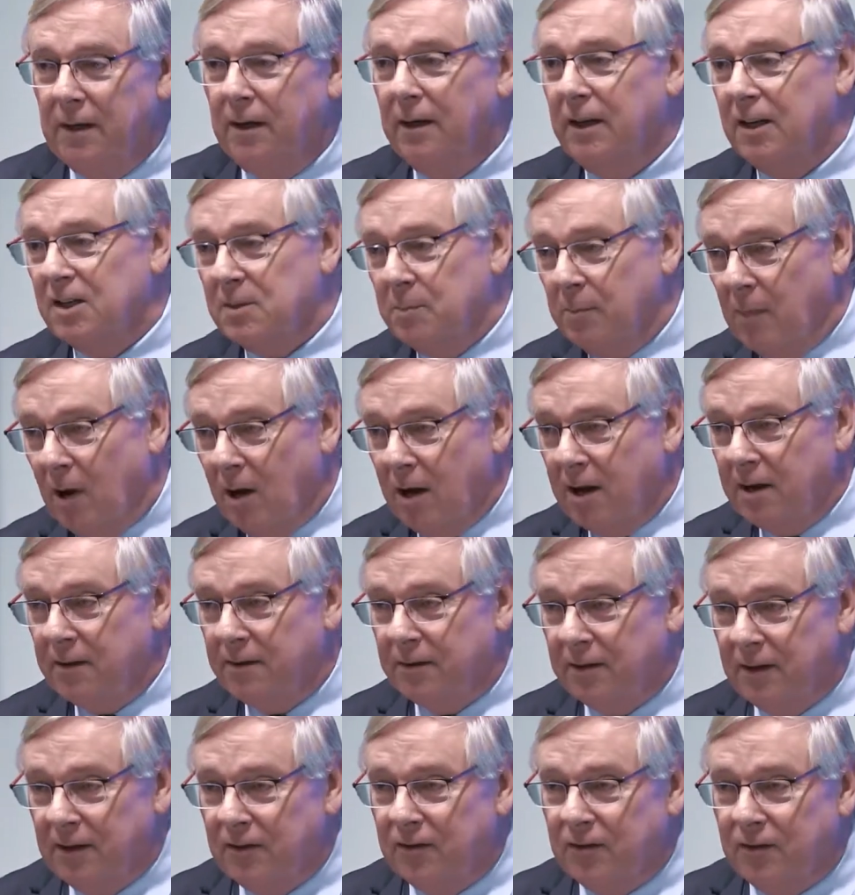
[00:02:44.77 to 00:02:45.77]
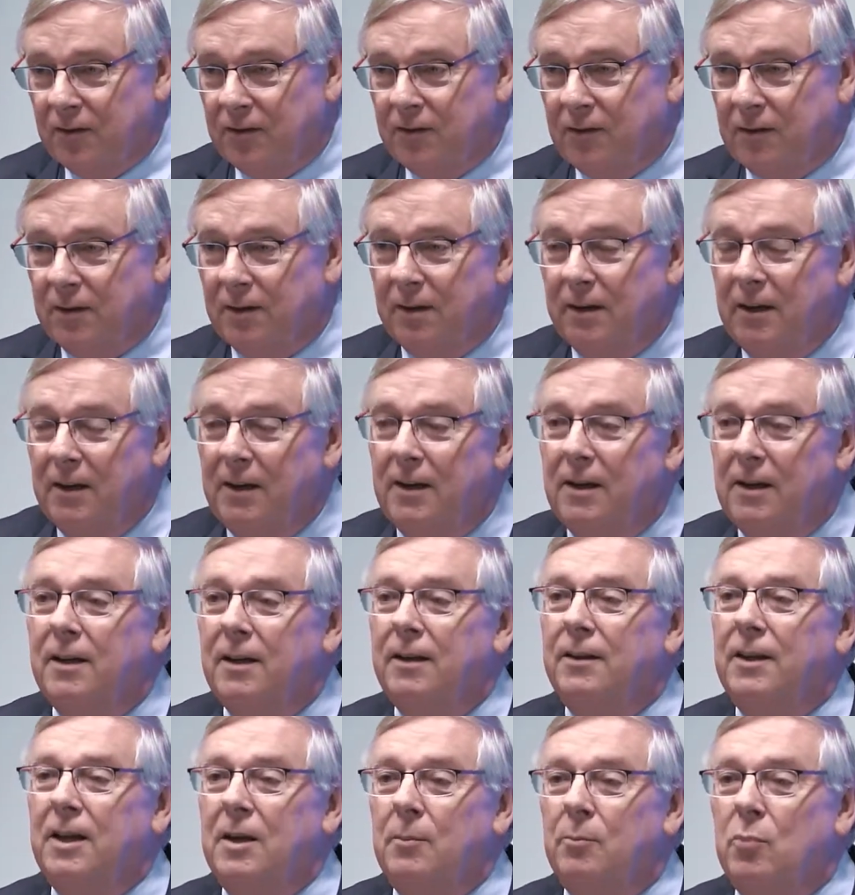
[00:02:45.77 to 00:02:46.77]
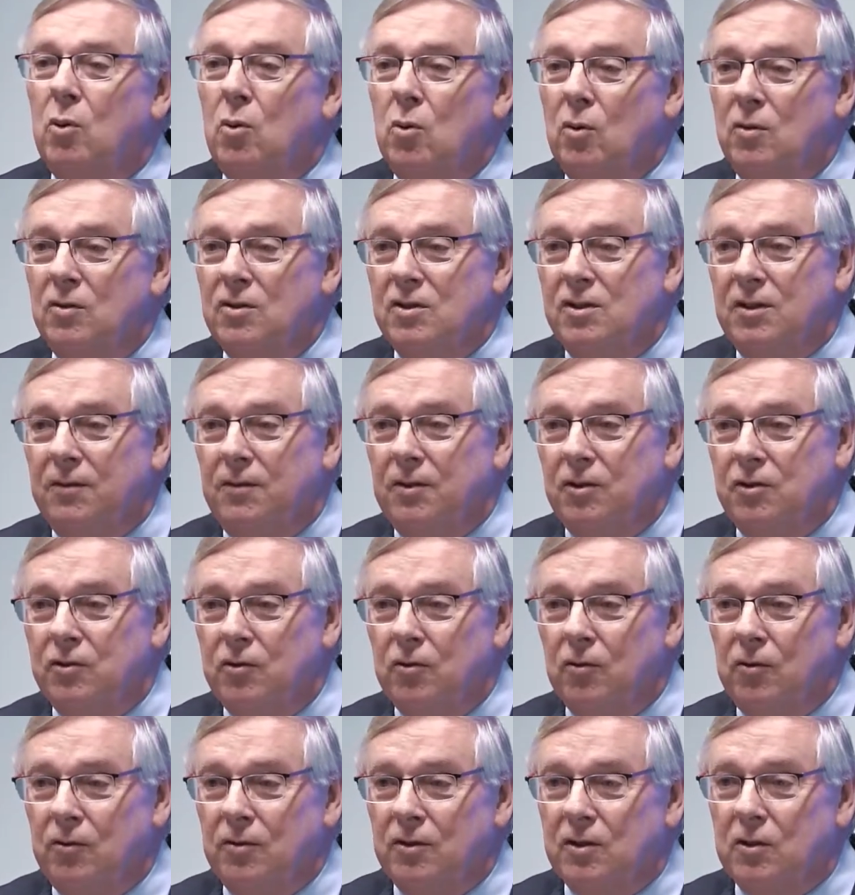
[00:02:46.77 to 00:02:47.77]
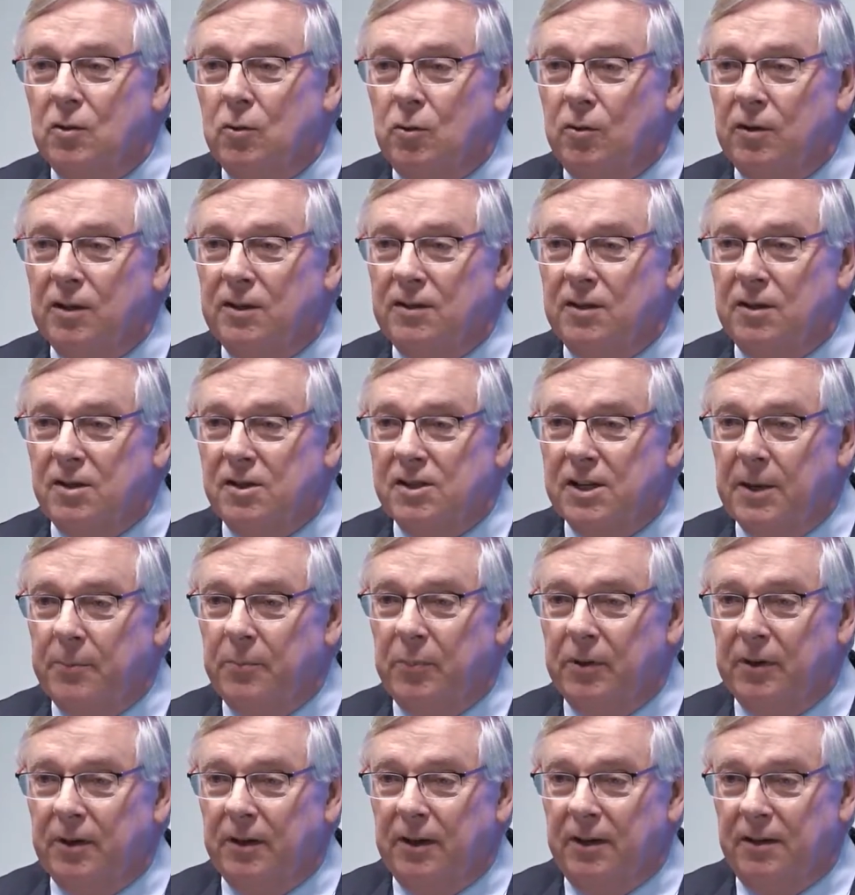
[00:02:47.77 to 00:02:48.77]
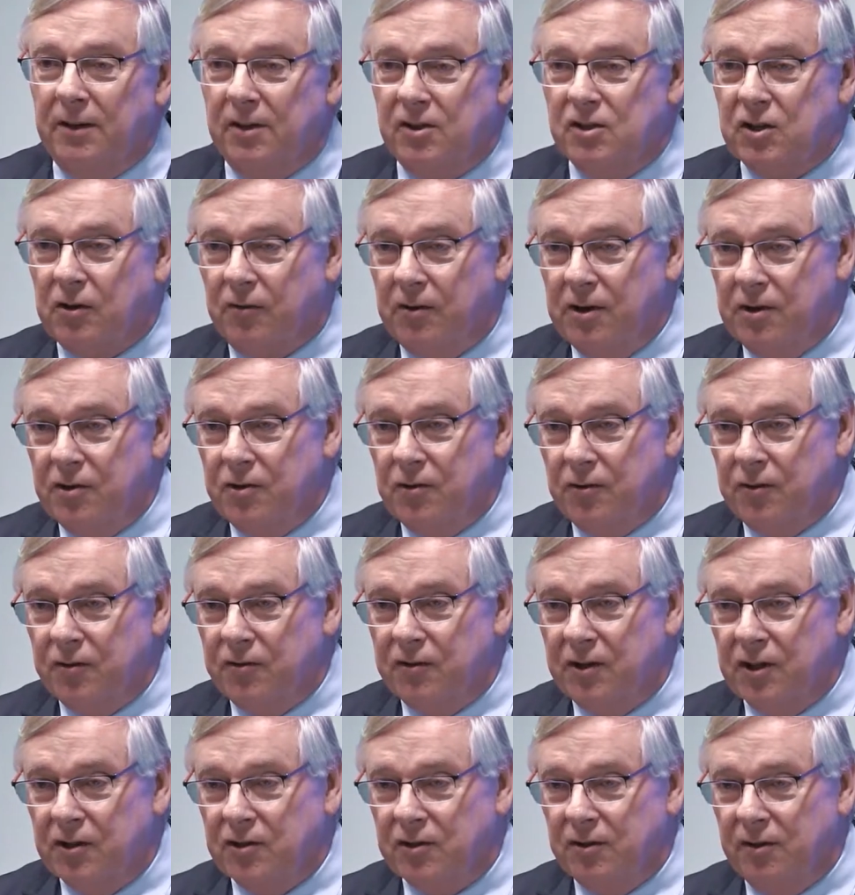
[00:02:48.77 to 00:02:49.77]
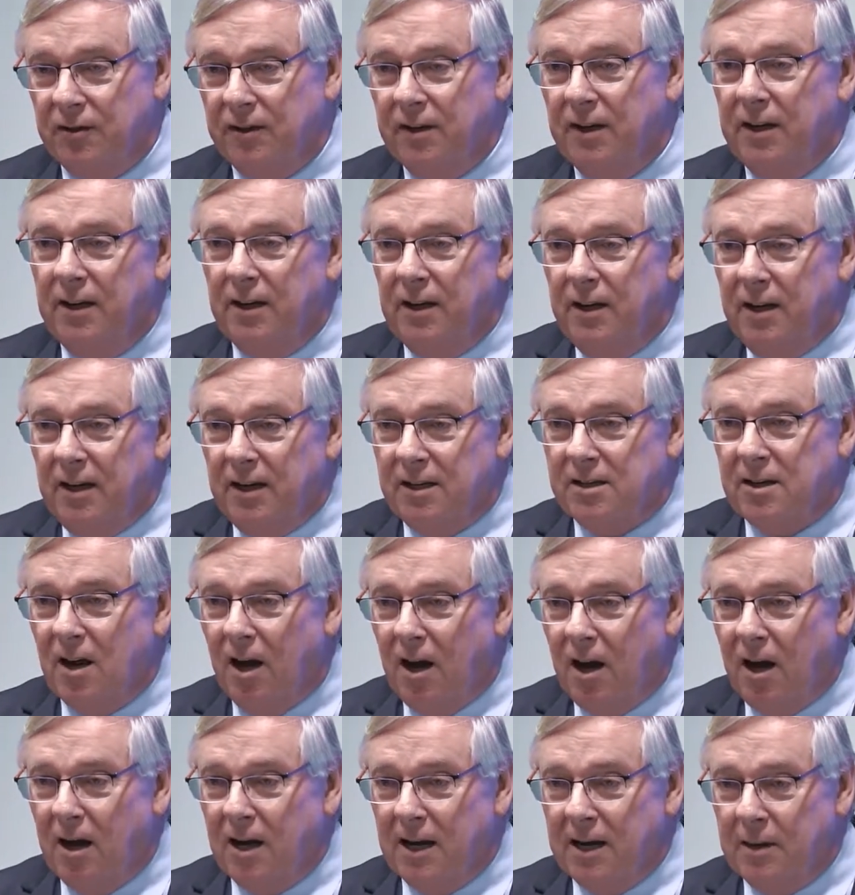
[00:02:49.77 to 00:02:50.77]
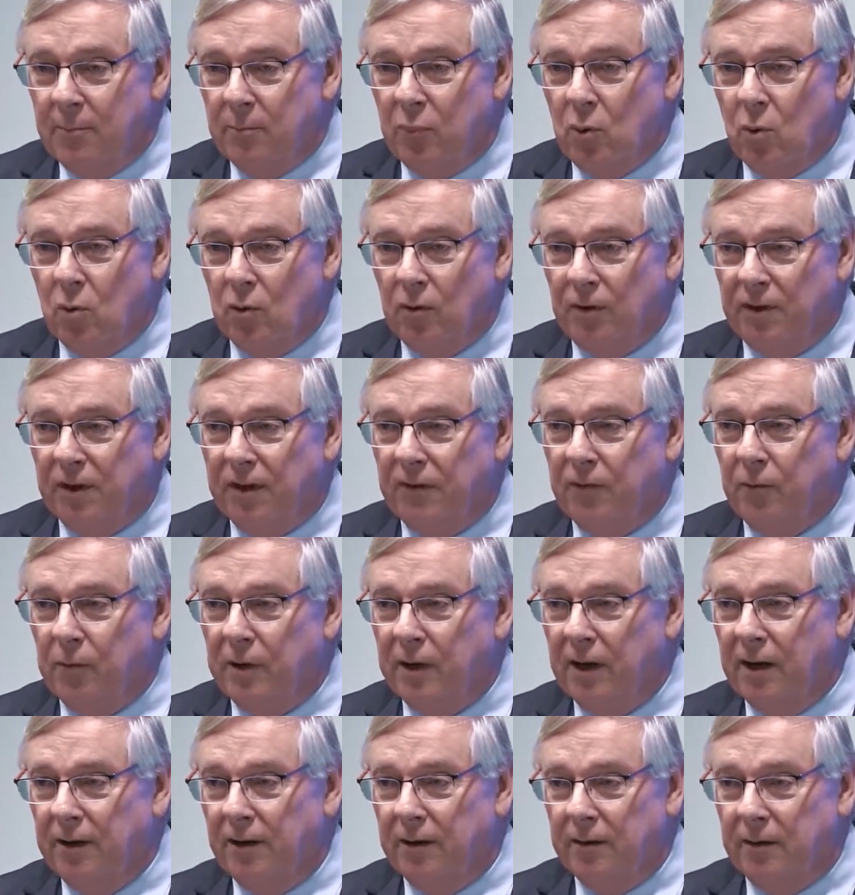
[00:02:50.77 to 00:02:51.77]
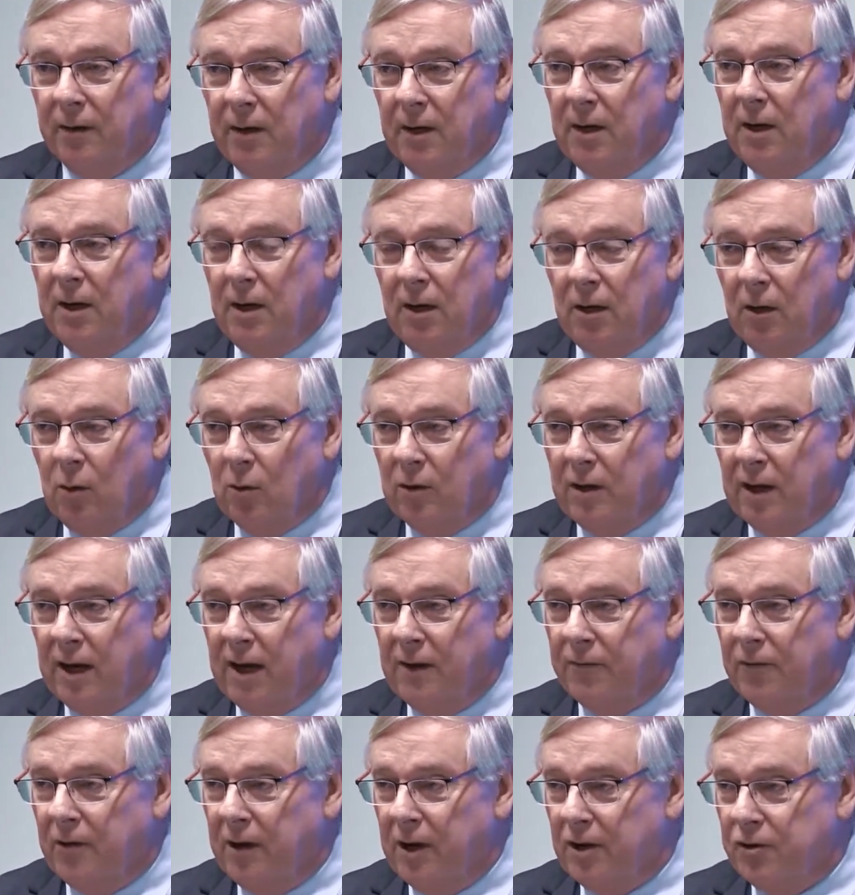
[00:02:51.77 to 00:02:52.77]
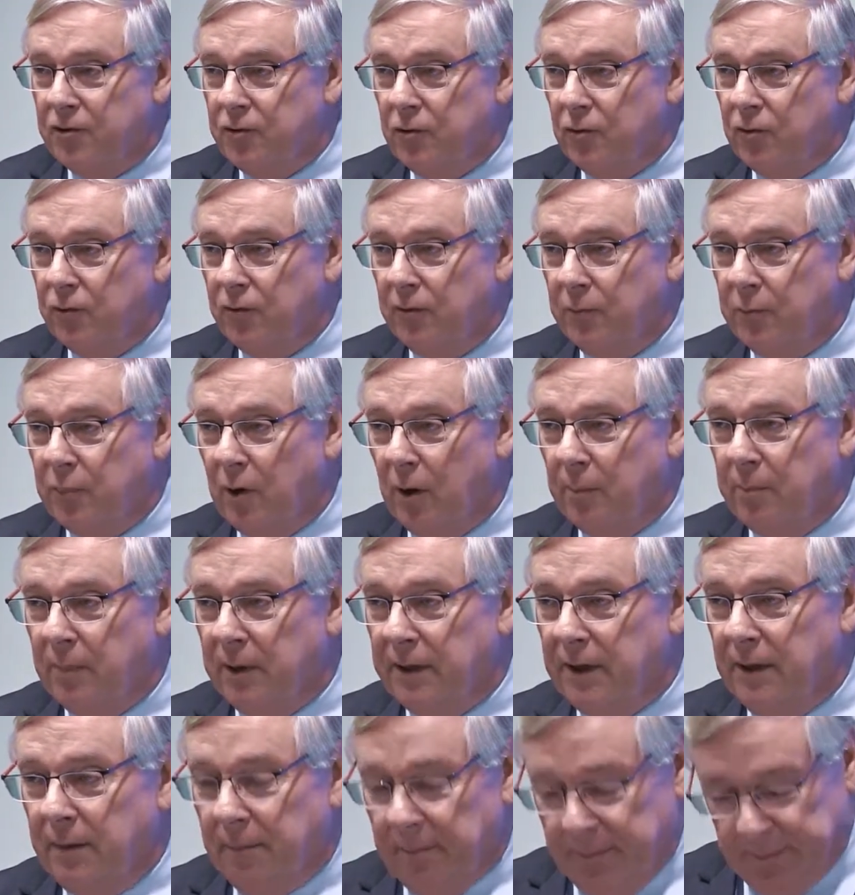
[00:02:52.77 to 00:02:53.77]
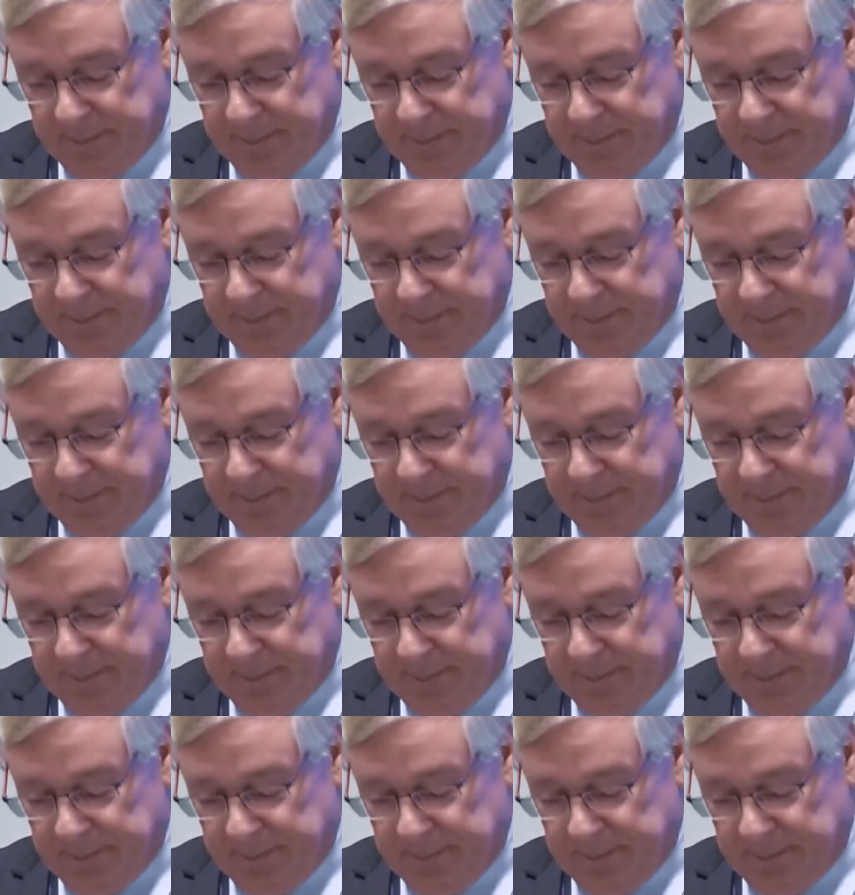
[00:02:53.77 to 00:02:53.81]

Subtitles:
It's my thesis that the importance of the Children's Court as a separate, discrete jurisdiction is highly important if we're going to look after our children properly.